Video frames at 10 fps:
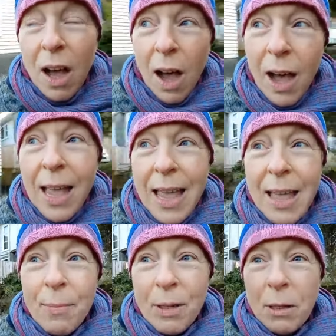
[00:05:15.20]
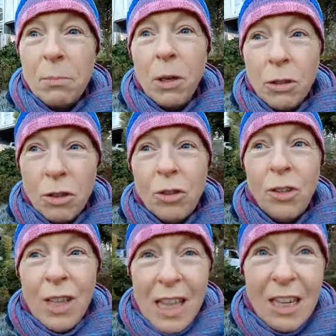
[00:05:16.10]
I am in emotional
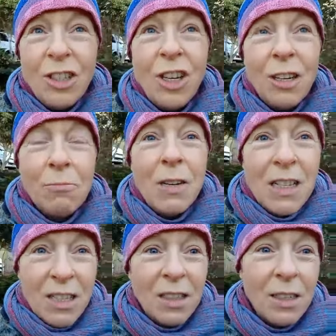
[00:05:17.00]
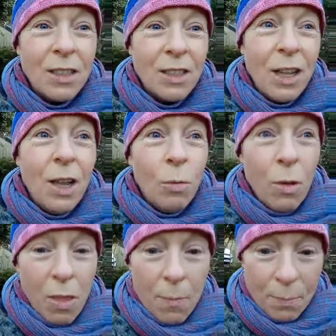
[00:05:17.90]
and energetic resonance with
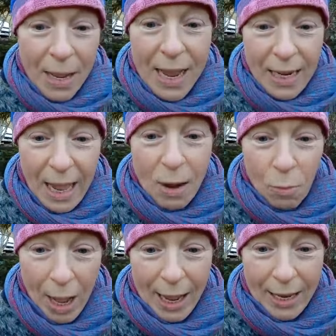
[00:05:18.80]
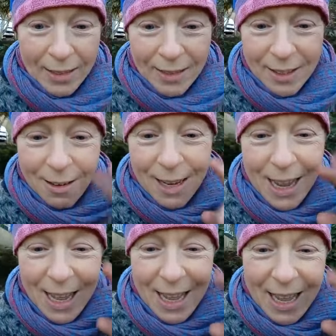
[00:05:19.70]
it being that way.
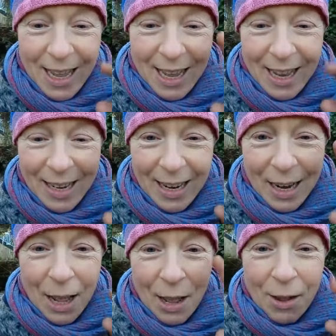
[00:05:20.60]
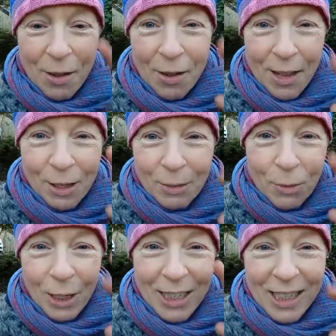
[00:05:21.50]
Julian, hello, and good
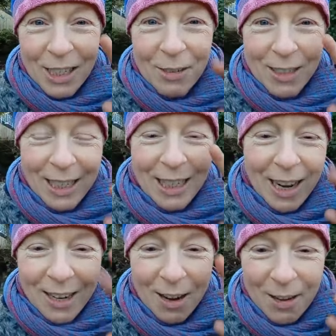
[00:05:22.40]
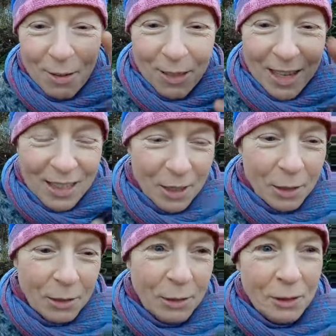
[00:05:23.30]
morning to you, Lynn. I know you're there
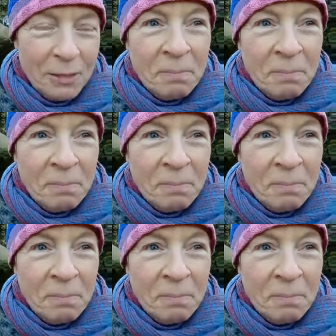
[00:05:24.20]
too.